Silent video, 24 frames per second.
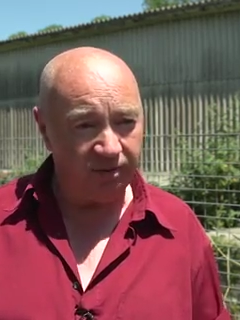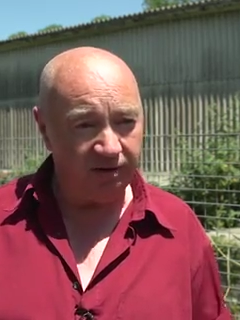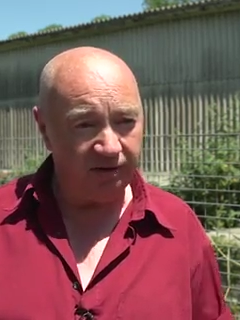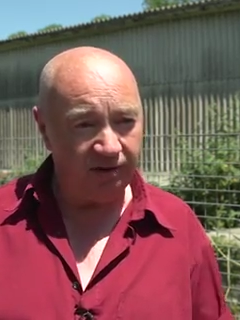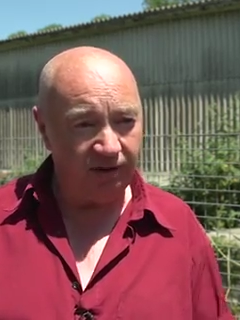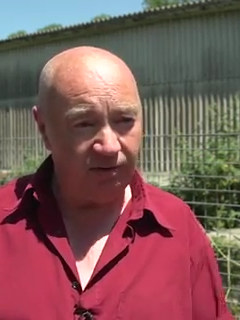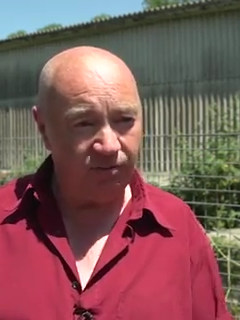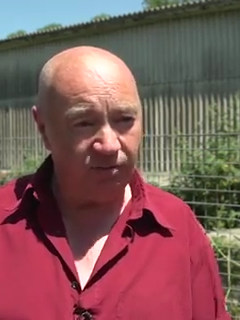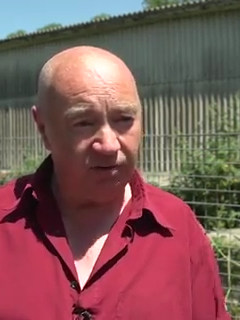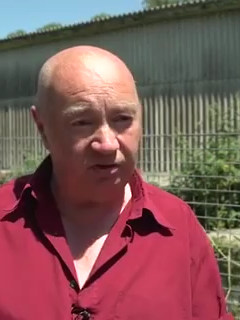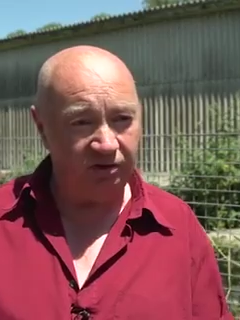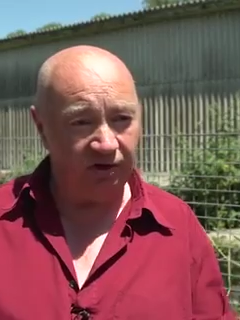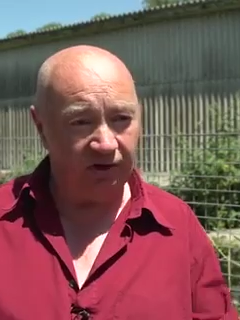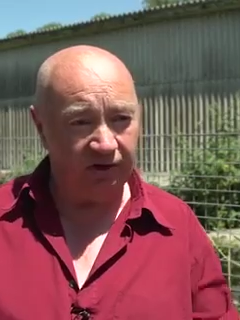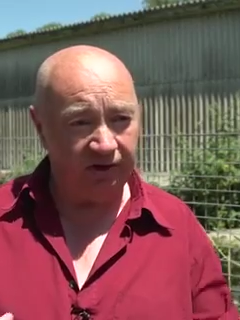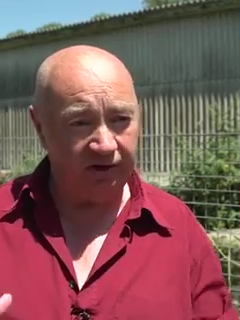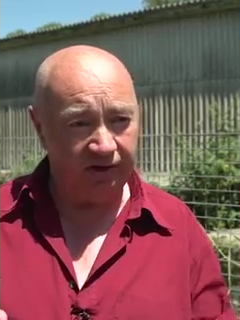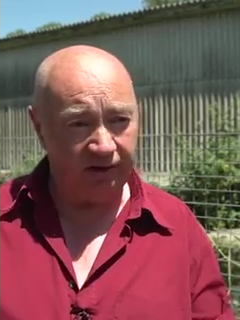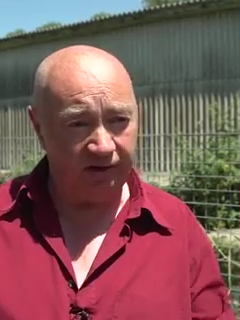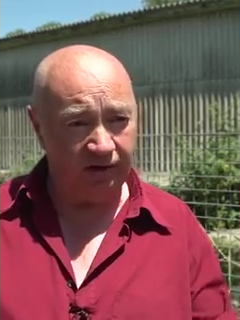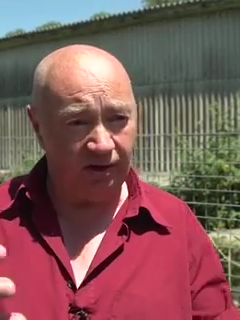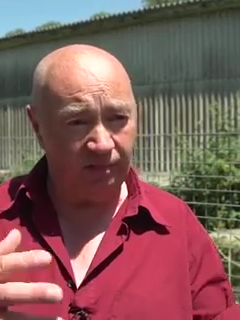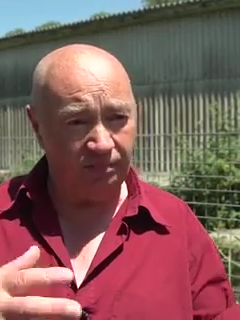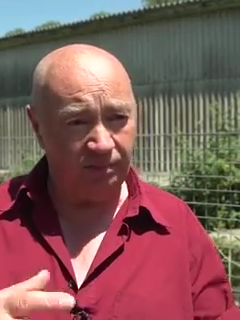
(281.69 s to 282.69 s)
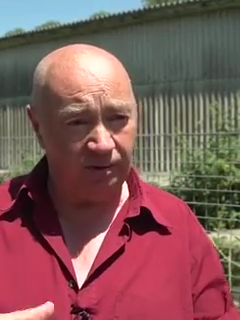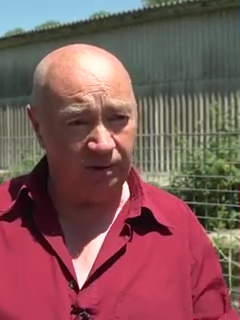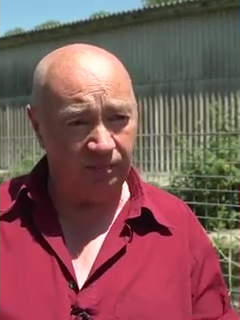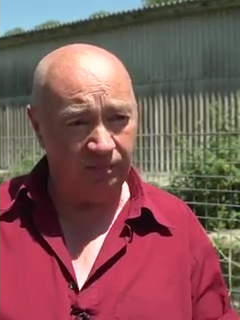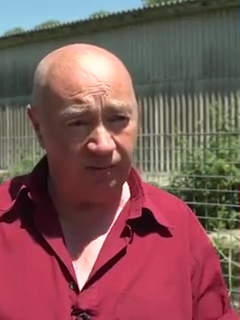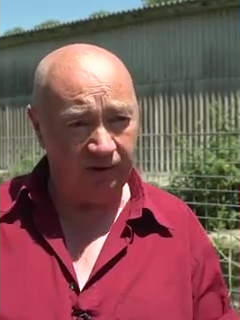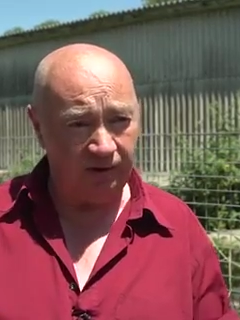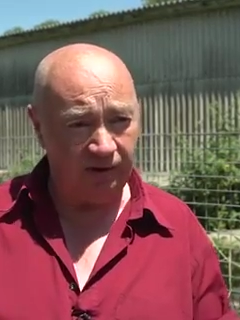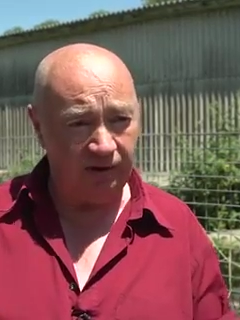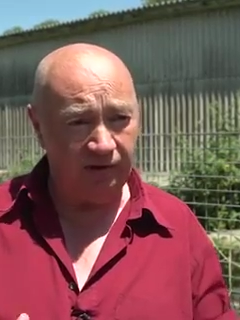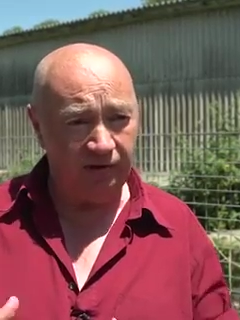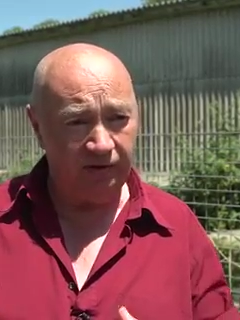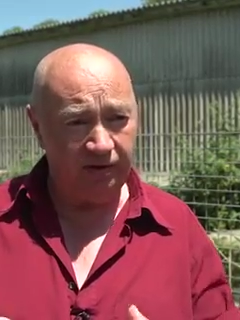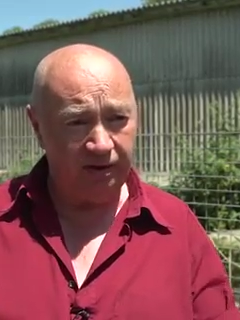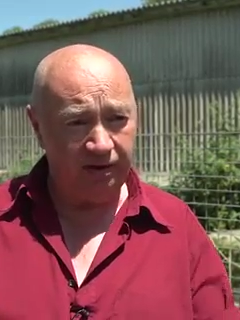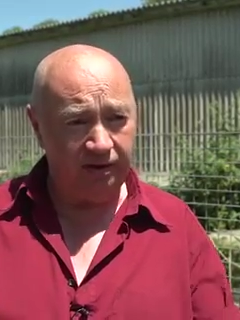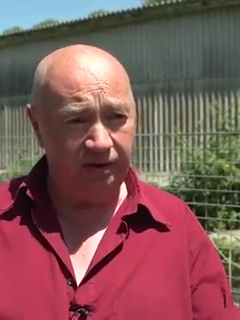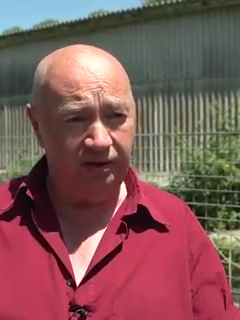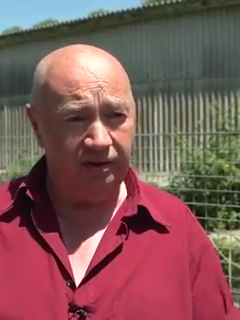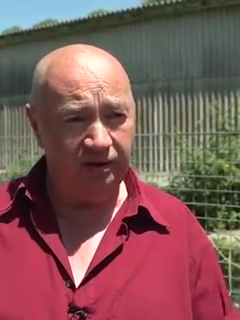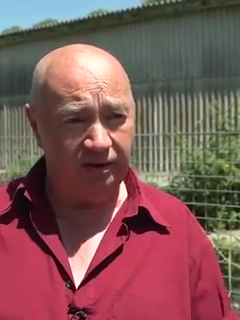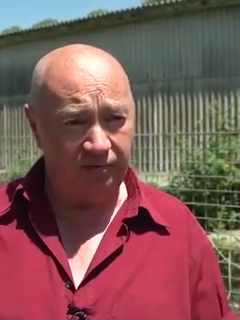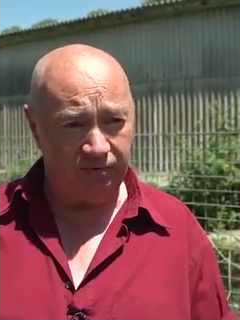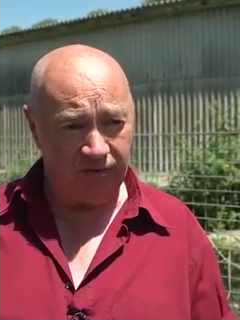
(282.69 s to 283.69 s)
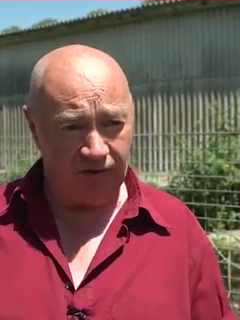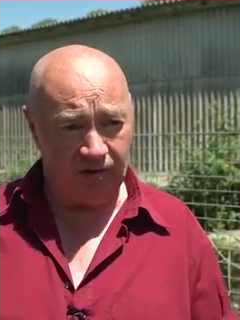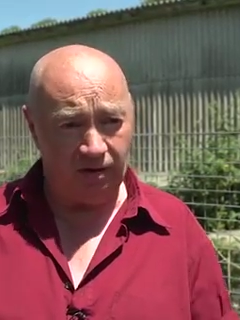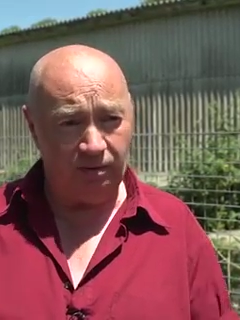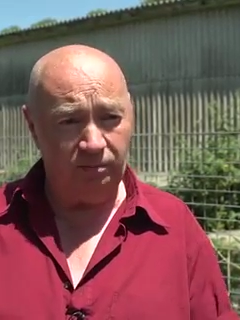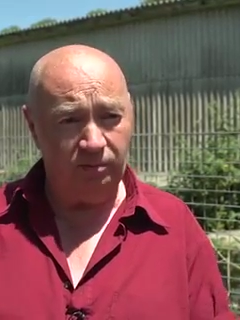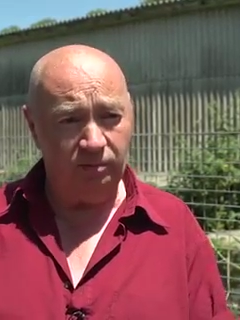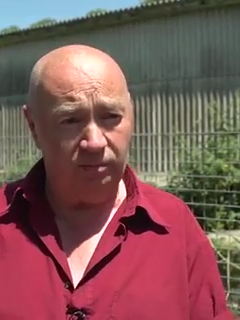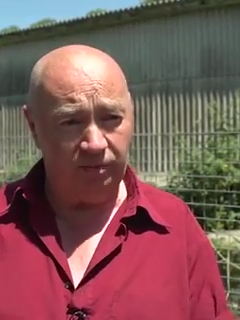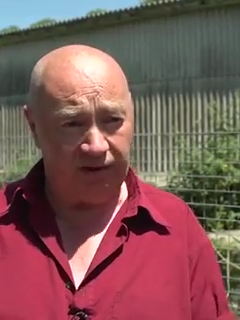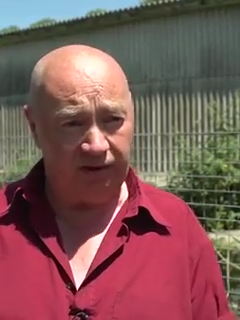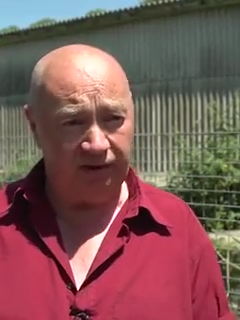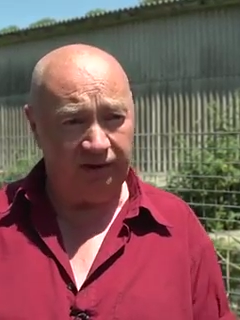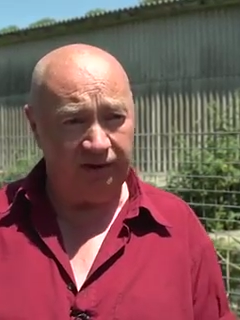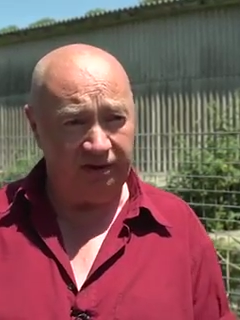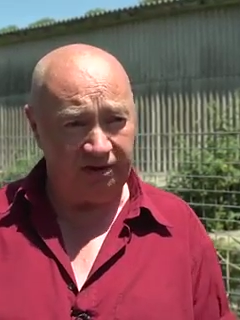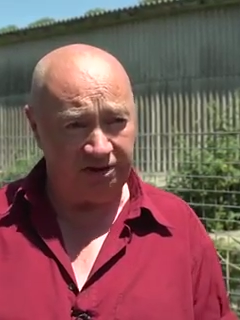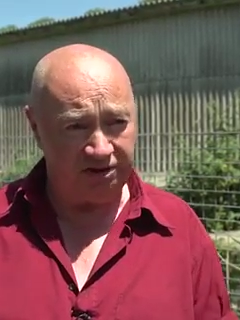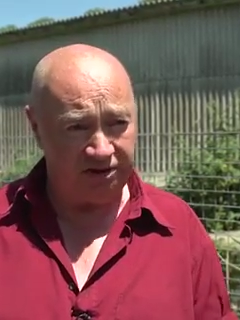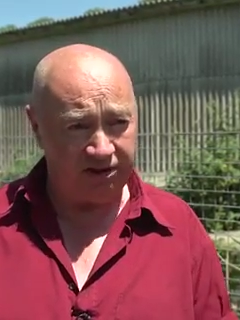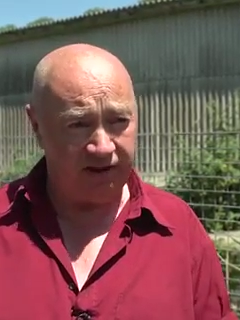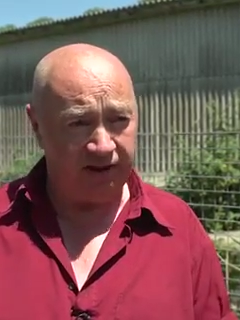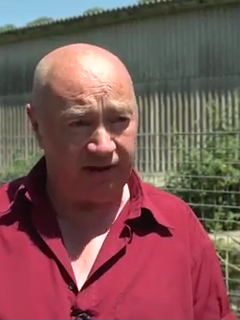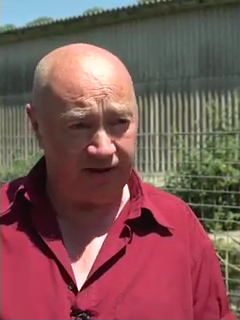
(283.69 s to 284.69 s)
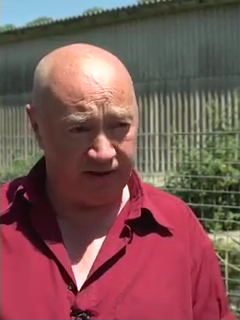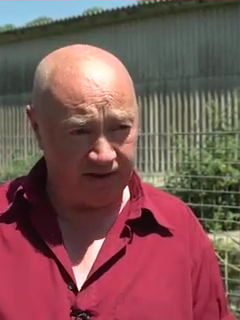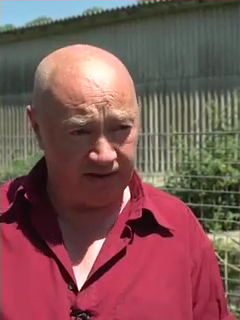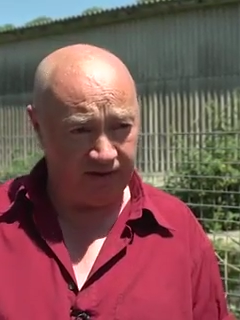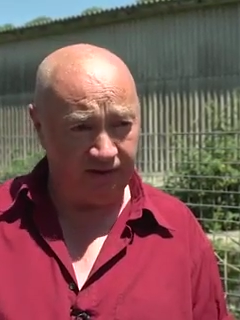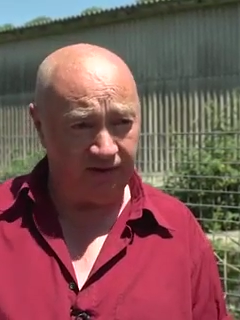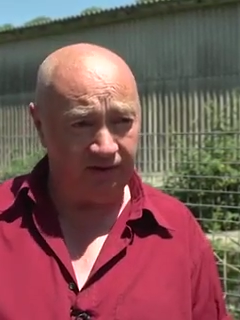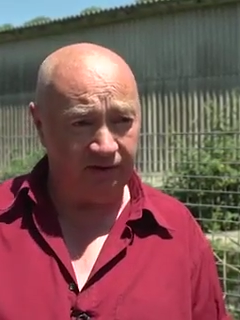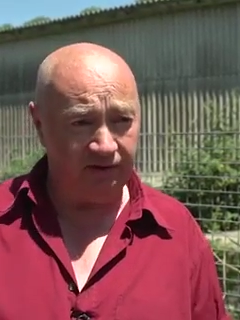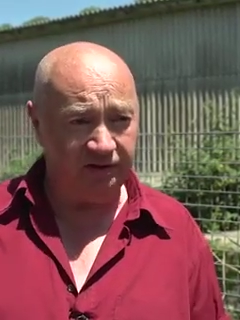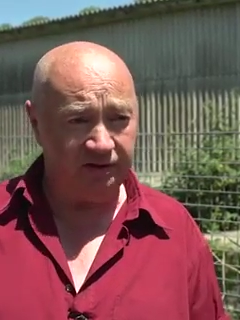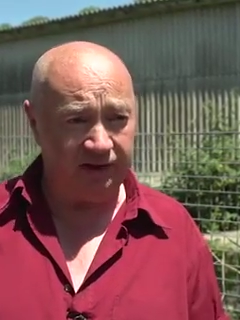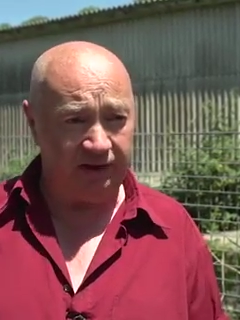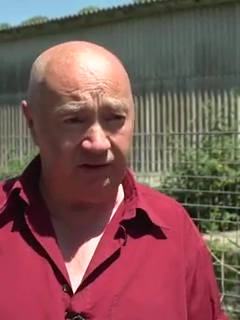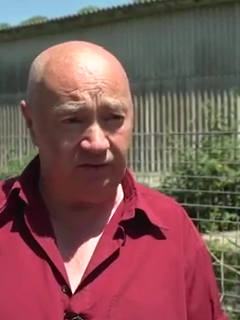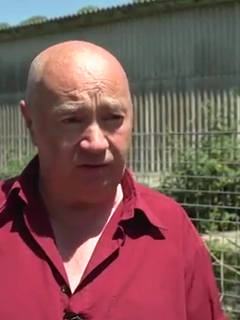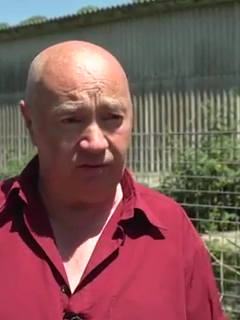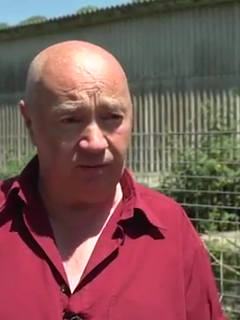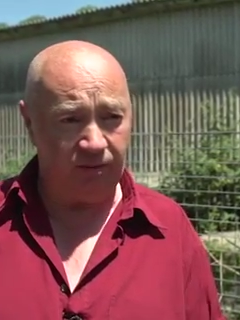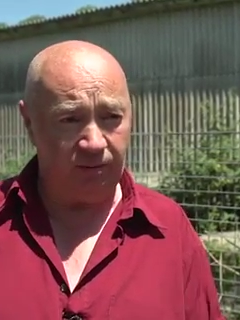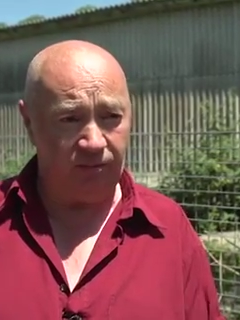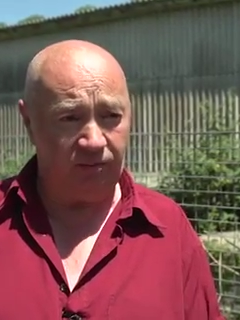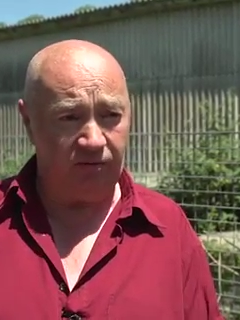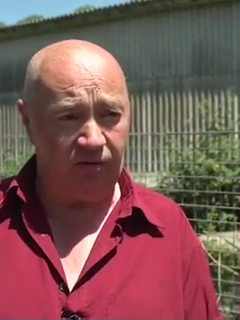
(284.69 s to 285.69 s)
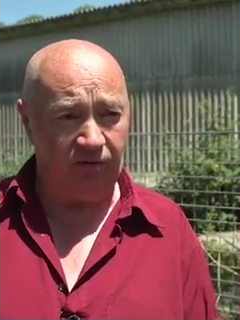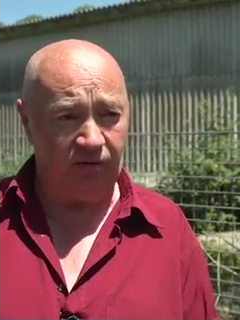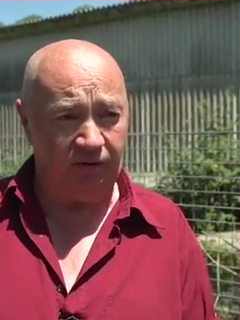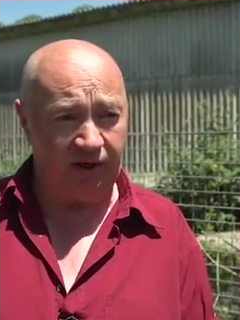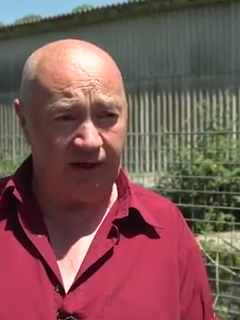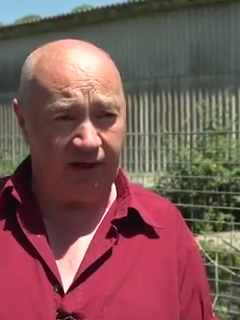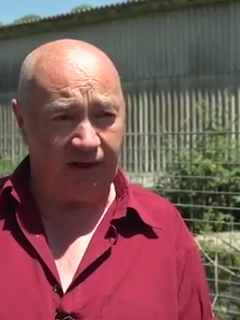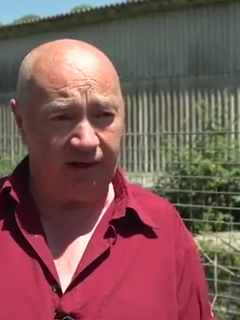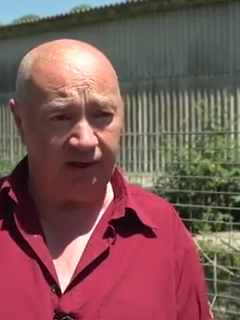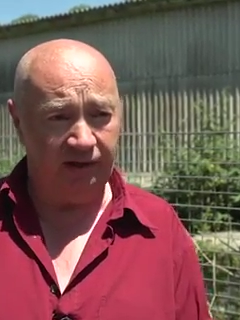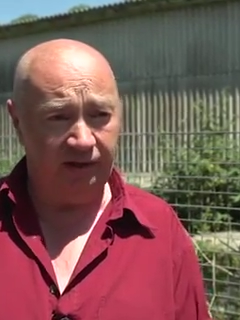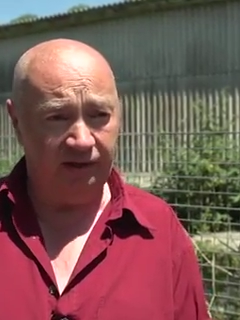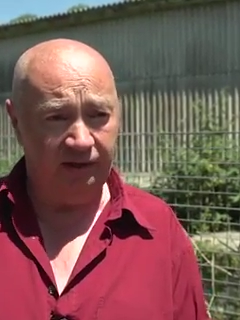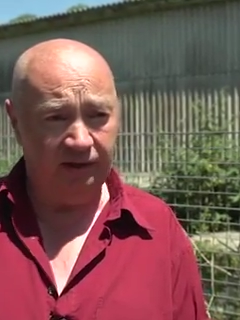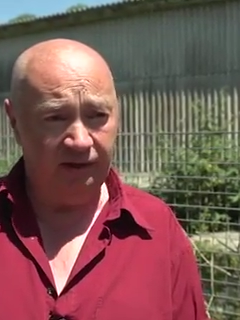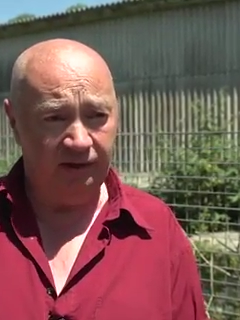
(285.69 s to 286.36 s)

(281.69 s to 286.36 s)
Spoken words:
but they would tot it up there, and then the farmer would get his cheque sent to him direct.